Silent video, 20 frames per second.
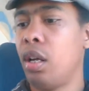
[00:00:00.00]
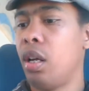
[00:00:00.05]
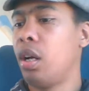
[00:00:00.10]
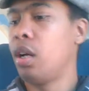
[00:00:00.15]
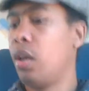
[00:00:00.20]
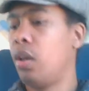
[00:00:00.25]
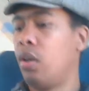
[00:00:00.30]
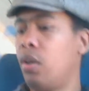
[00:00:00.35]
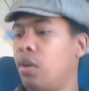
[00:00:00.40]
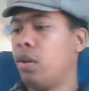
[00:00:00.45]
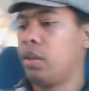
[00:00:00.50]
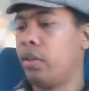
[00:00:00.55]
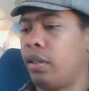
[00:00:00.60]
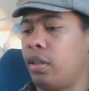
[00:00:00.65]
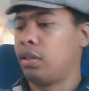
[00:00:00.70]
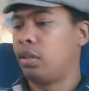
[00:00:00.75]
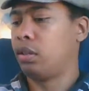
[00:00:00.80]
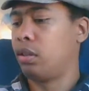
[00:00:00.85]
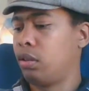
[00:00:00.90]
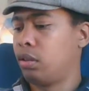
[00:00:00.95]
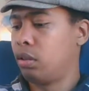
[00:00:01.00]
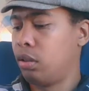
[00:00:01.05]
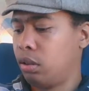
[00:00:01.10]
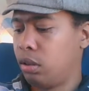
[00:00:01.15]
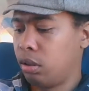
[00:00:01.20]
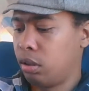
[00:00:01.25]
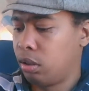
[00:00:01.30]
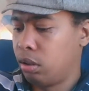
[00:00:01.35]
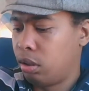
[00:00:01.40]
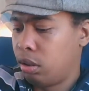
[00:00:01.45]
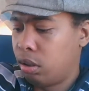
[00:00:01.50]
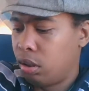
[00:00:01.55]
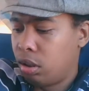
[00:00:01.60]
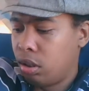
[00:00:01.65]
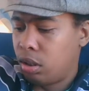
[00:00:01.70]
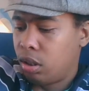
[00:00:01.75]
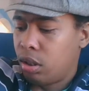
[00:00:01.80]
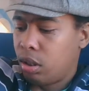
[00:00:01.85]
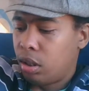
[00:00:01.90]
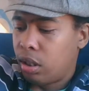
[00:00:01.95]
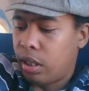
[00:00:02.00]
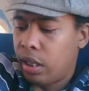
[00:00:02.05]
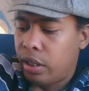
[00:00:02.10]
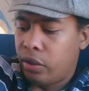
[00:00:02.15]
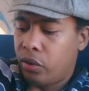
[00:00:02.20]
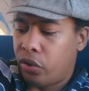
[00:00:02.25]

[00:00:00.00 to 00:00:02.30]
Oh, hold on. And